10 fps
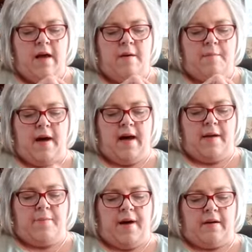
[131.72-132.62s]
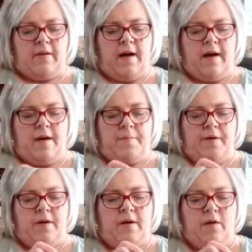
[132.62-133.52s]
my bottle up
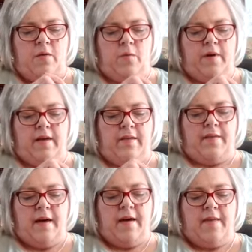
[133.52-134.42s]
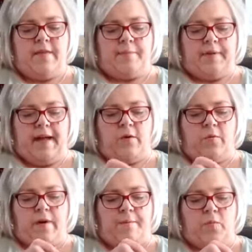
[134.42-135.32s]
with the blank
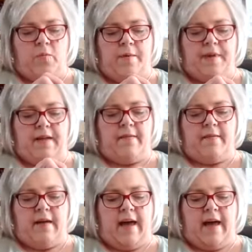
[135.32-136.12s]
remedies,